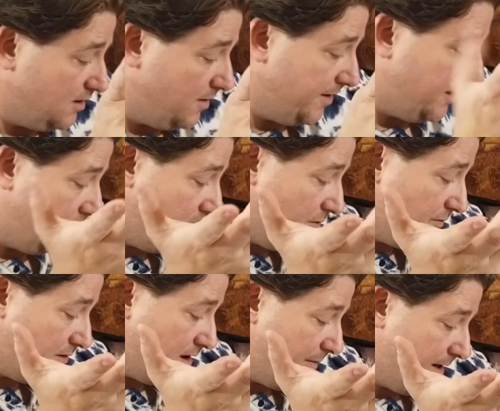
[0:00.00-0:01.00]
I mean, I know
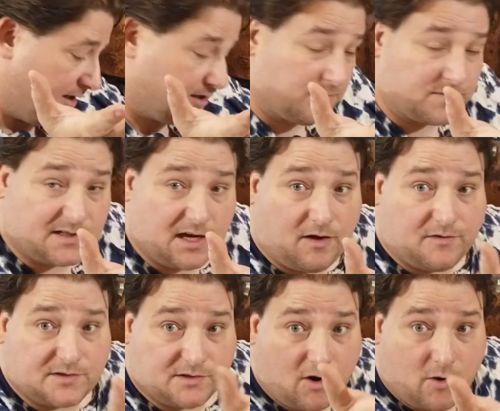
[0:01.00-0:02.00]
they're not making it
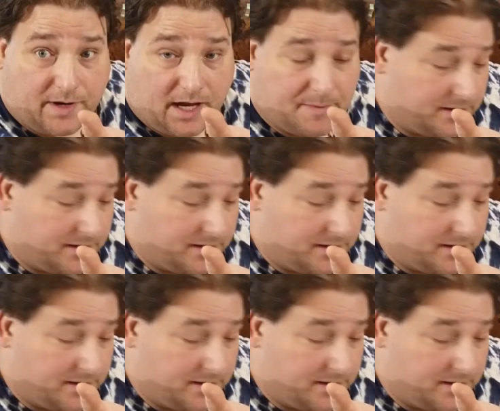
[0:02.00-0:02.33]
themselves. They're O E